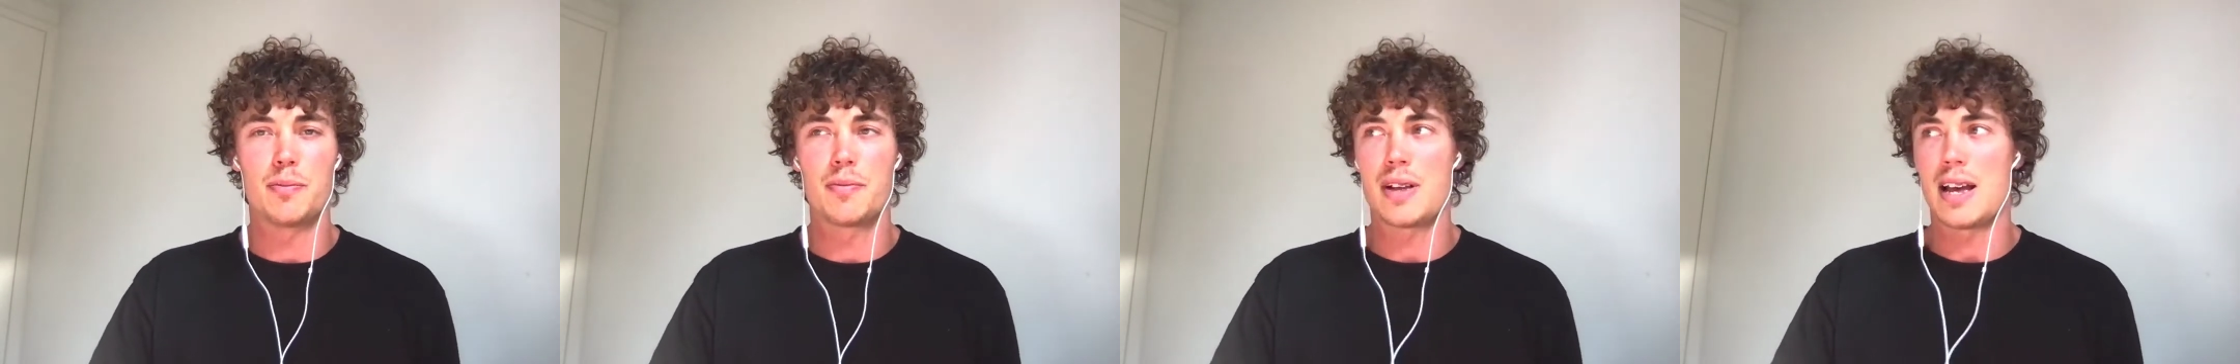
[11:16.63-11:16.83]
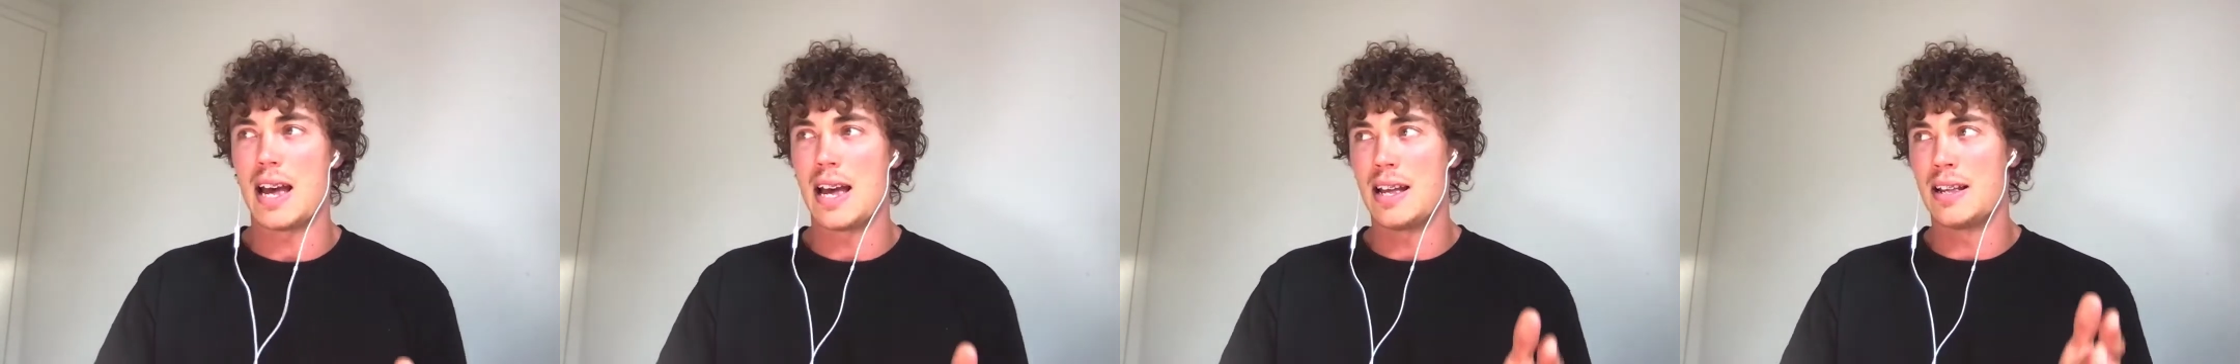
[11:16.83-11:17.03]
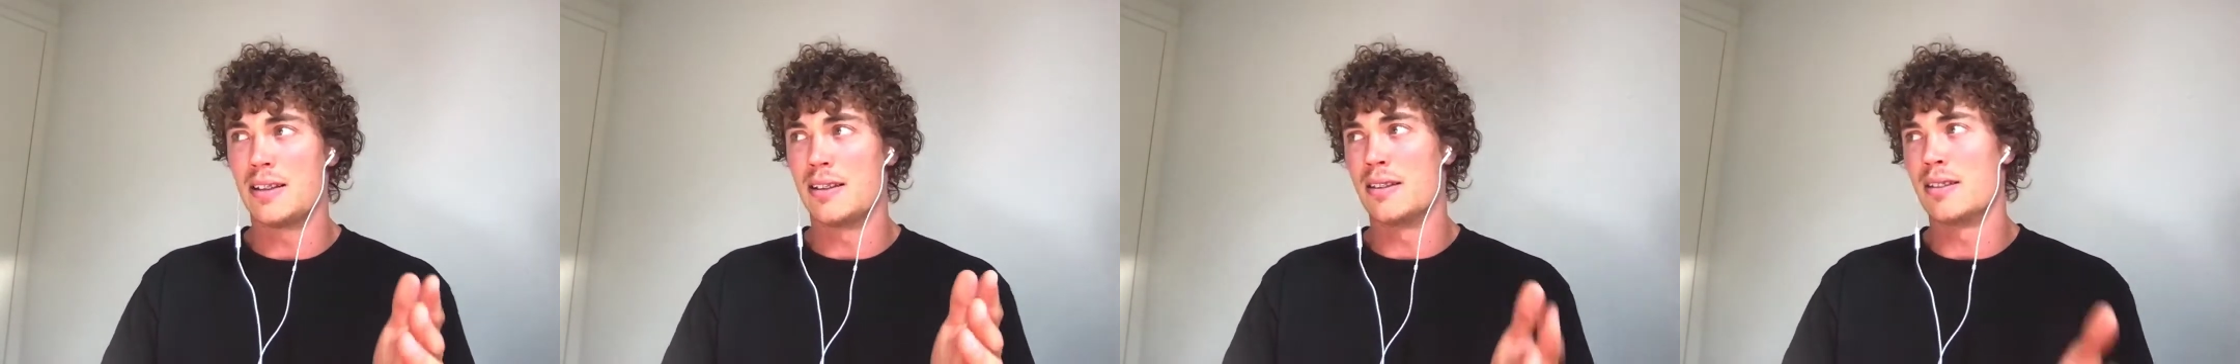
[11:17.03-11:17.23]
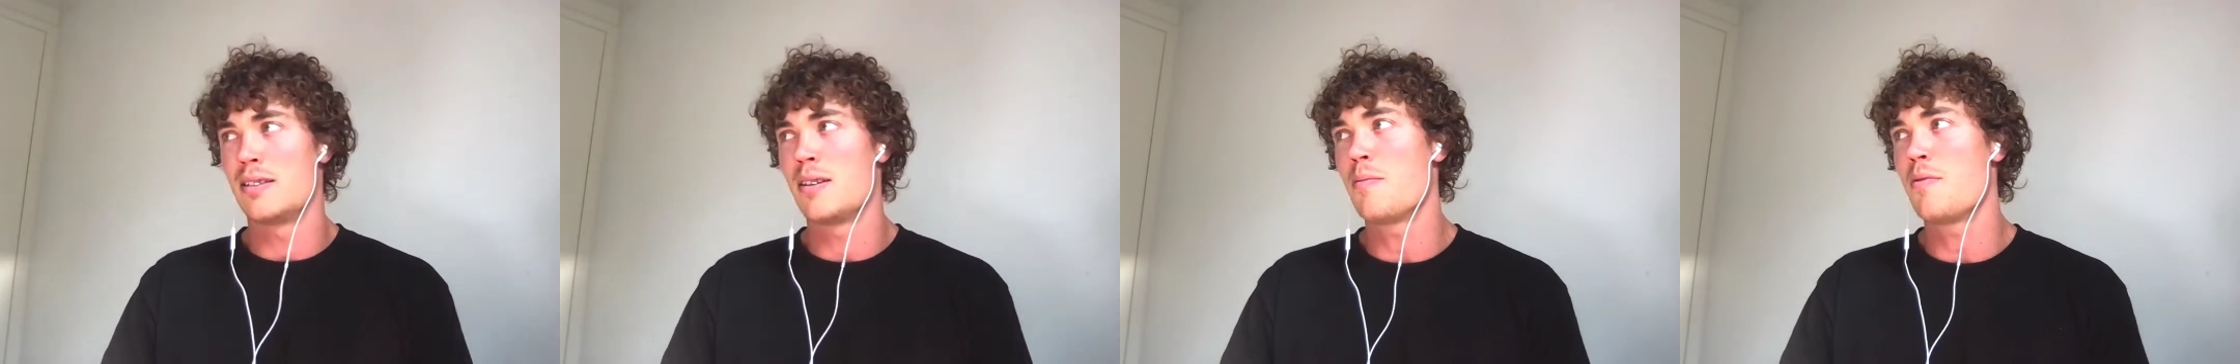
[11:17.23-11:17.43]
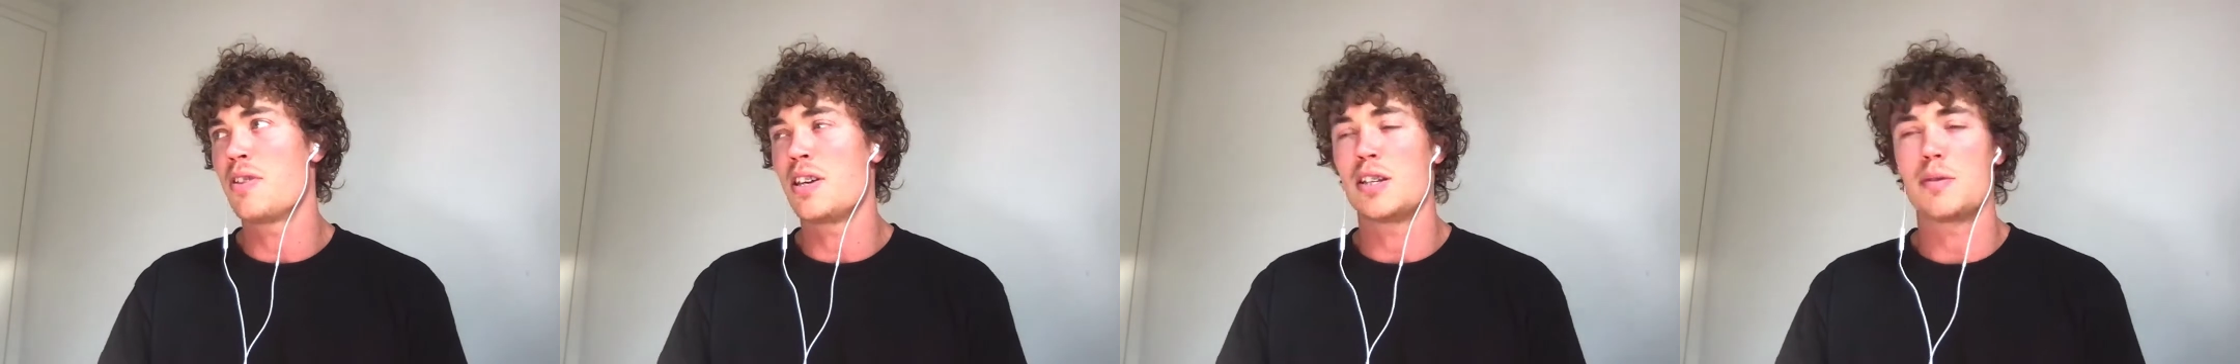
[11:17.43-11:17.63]
and some
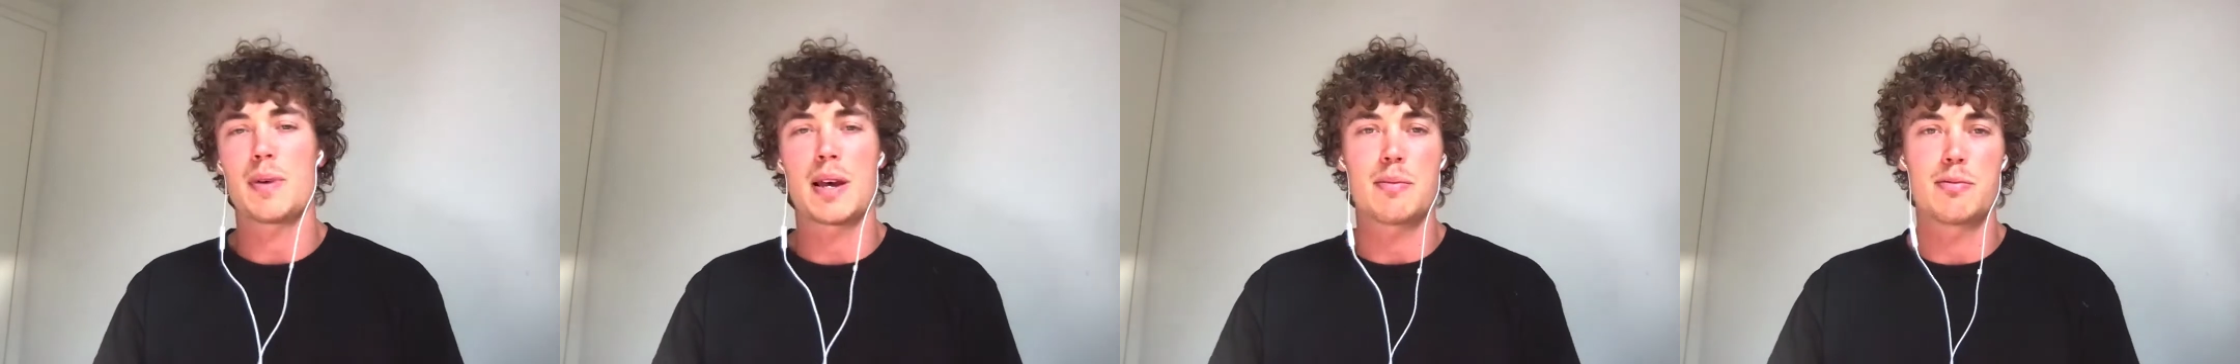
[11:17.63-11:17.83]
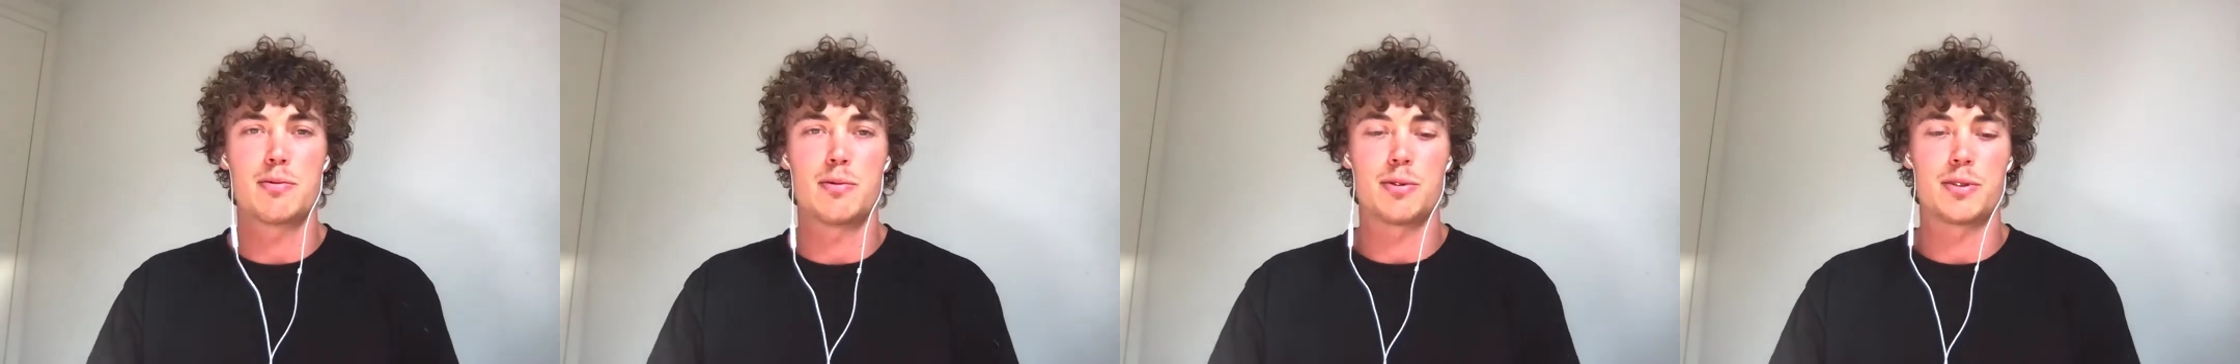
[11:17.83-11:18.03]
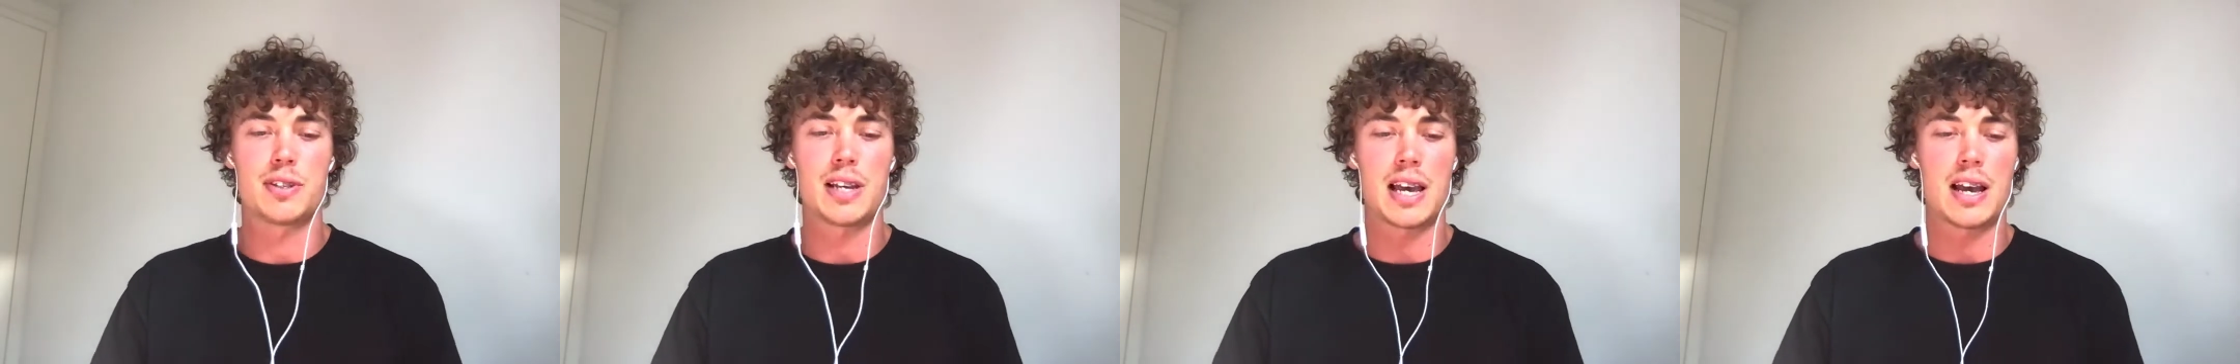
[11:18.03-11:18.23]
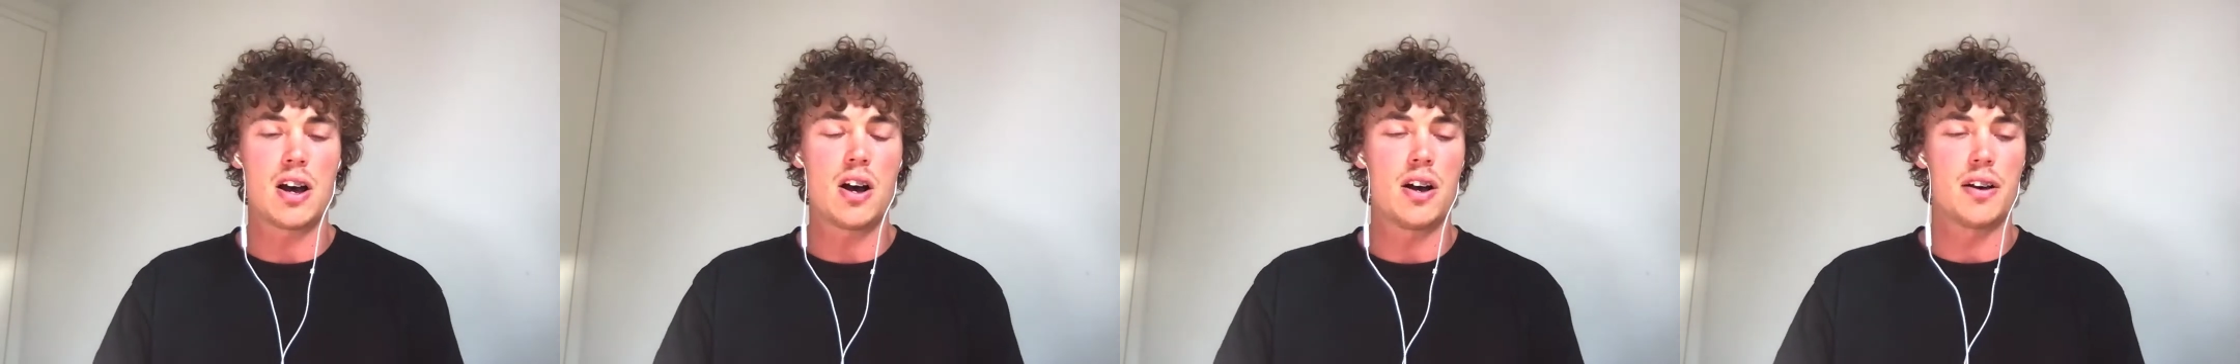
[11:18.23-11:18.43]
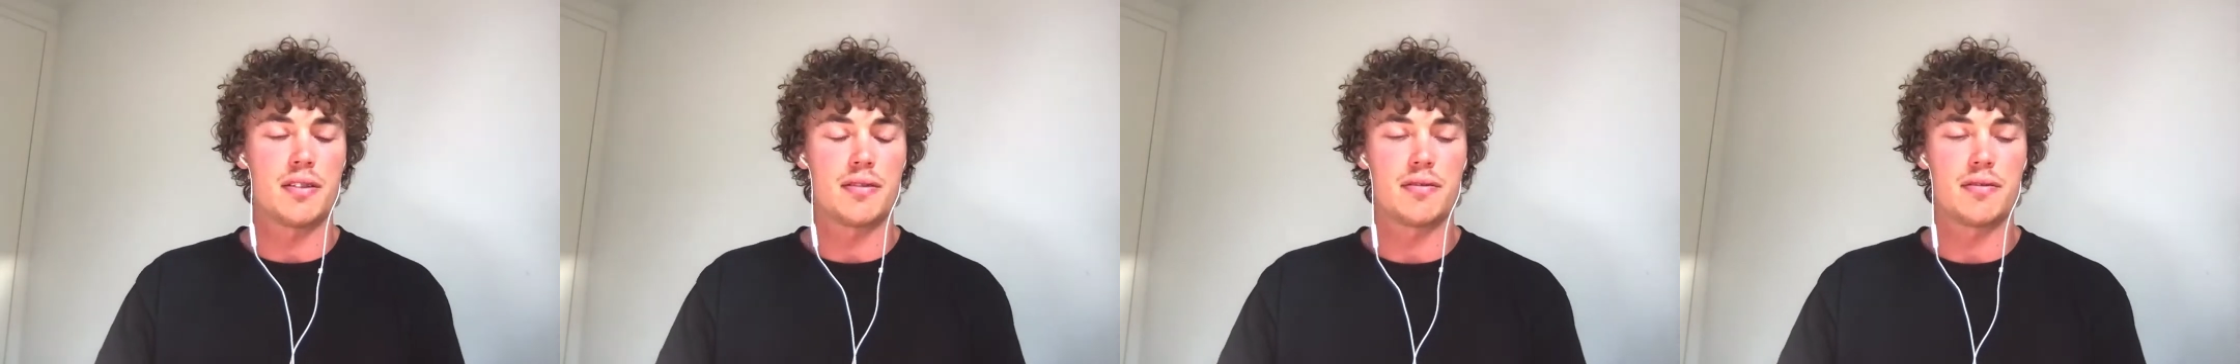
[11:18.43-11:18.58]
of these people will say, oh,